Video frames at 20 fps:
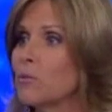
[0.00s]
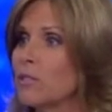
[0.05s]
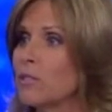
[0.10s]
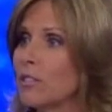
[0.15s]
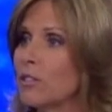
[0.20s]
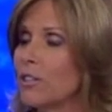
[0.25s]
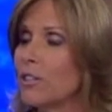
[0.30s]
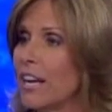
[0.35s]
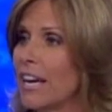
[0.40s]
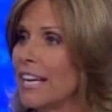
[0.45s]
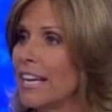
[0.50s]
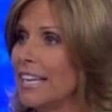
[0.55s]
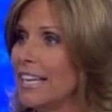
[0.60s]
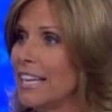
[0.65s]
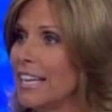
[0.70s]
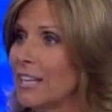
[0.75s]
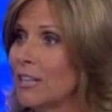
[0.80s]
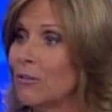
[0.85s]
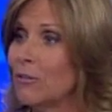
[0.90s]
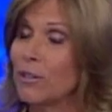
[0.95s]
this was a good
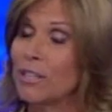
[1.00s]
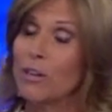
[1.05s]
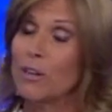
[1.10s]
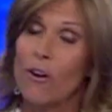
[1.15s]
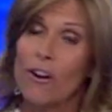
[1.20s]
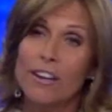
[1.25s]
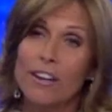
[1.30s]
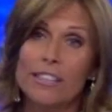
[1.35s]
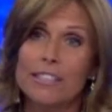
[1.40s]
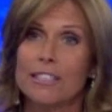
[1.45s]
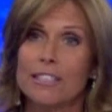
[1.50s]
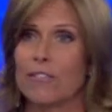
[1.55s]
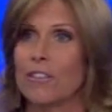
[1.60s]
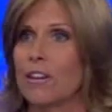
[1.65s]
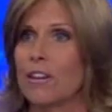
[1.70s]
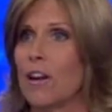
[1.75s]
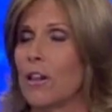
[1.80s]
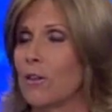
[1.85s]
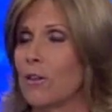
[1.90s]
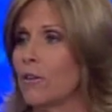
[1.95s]
idea, regardless of
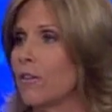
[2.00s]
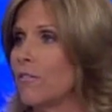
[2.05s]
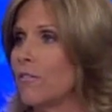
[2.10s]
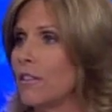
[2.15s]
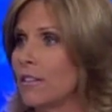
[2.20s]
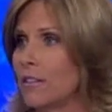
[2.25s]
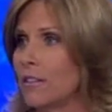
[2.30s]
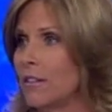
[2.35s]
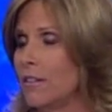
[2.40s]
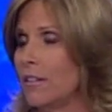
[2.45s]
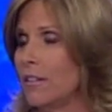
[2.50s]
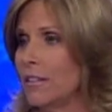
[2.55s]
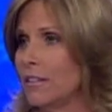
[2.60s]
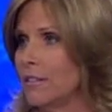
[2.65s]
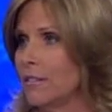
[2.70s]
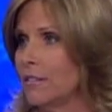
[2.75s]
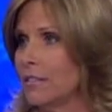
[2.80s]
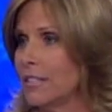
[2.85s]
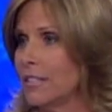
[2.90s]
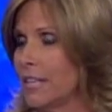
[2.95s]
the color of the
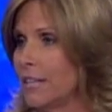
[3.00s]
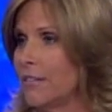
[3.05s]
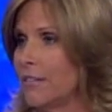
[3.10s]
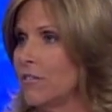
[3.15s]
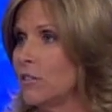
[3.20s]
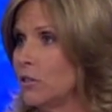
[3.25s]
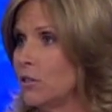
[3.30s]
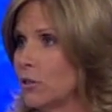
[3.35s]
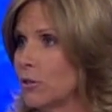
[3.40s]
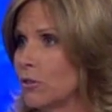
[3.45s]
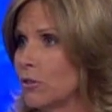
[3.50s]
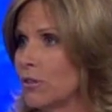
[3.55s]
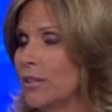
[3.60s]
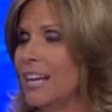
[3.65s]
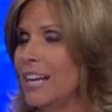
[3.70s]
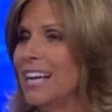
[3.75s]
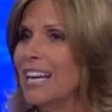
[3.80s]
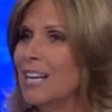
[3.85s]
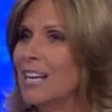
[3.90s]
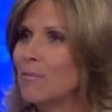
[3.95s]
skin of the children,